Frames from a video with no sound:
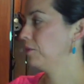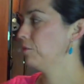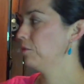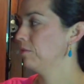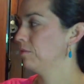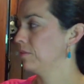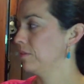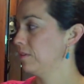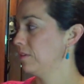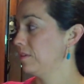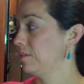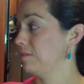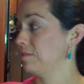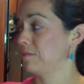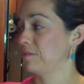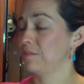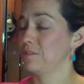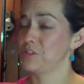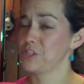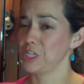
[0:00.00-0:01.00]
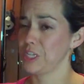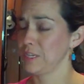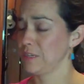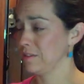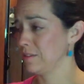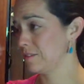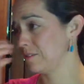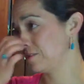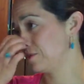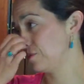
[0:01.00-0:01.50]
equivalent of
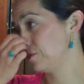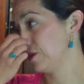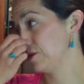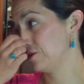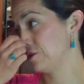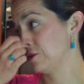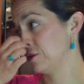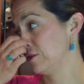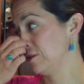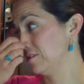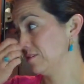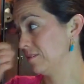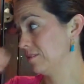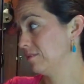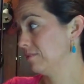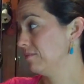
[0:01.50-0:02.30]
jeans, sweatshirt,